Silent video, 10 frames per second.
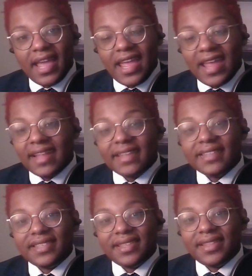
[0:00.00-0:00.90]

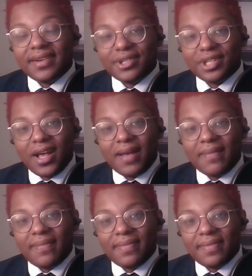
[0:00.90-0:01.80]
And their
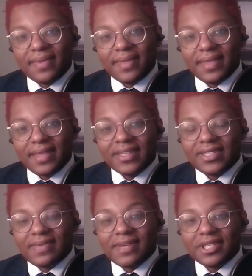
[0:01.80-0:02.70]
job
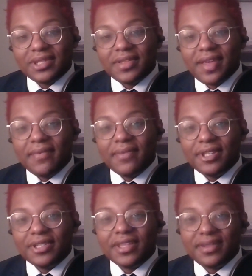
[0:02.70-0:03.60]
is to make sure that
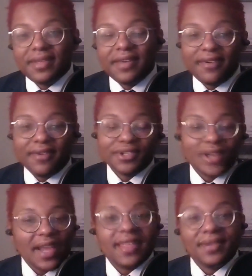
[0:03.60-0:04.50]
once you get through that fourth
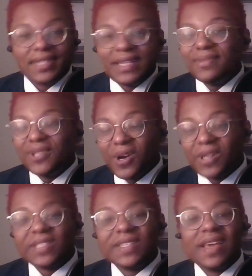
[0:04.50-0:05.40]
try, the other team
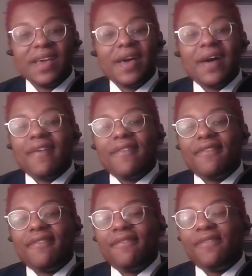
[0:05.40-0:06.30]
starts
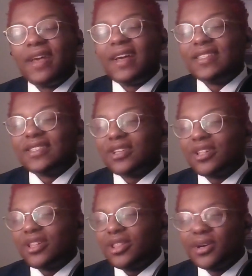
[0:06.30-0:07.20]
as
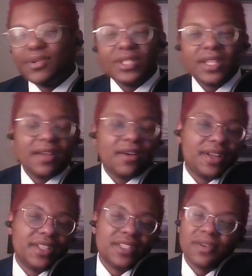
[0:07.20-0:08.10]
close to their
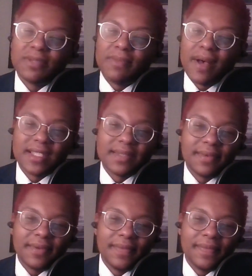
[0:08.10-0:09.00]
own end zone as possible.